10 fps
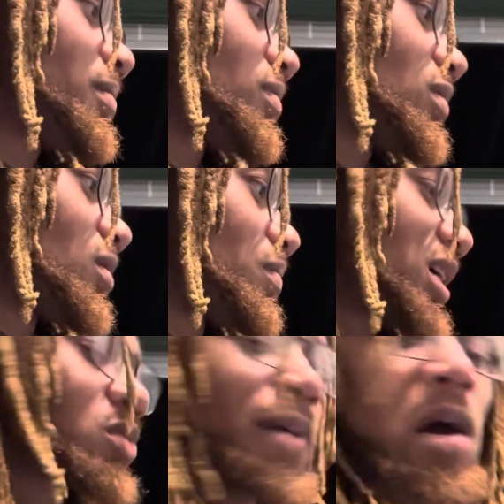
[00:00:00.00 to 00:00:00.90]
The
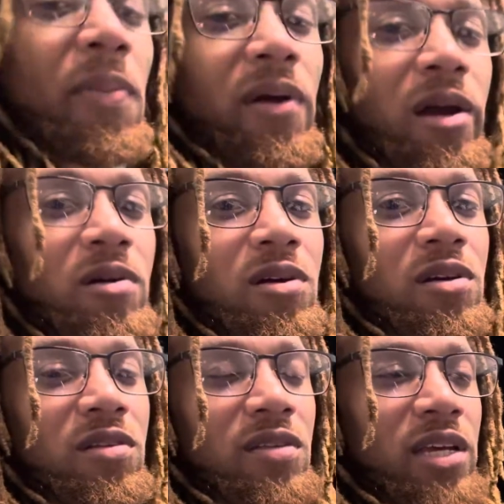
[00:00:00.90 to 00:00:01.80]
best mile per hour
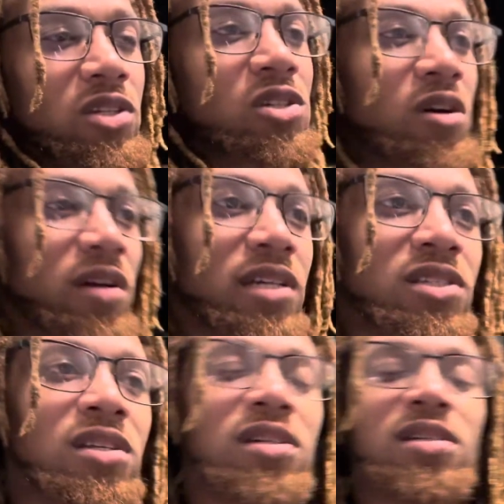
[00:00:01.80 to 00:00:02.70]
that this car
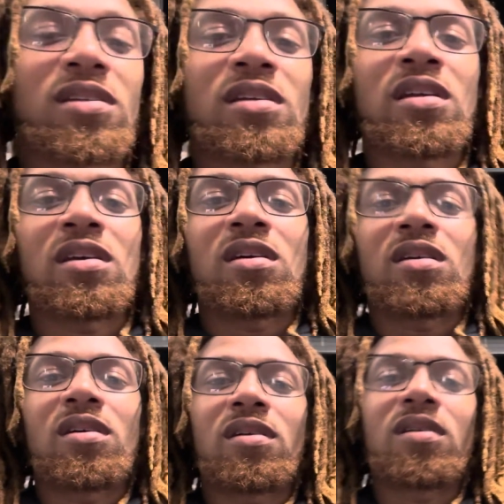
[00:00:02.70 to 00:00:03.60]
has done
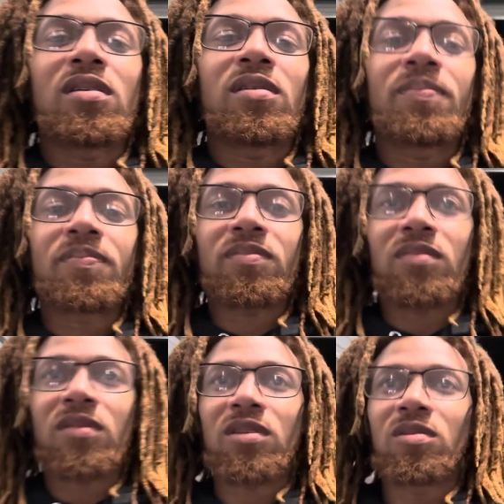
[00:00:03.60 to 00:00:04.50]

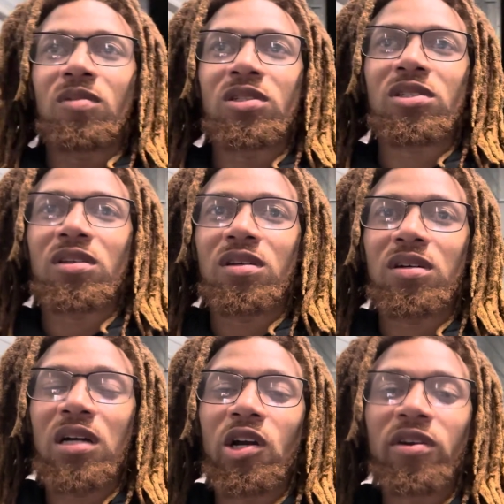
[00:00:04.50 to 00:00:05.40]
was
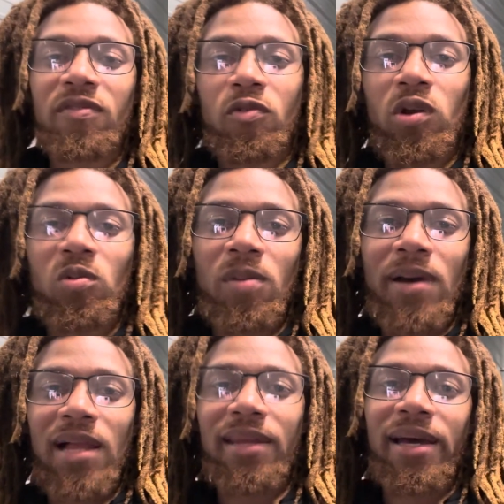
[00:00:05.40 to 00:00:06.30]
141
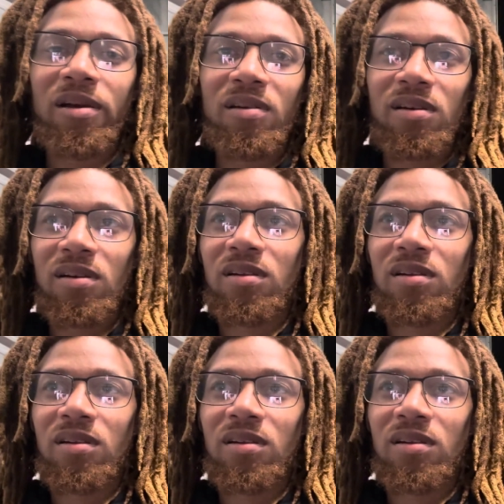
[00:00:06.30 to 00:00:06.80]
mile an hour,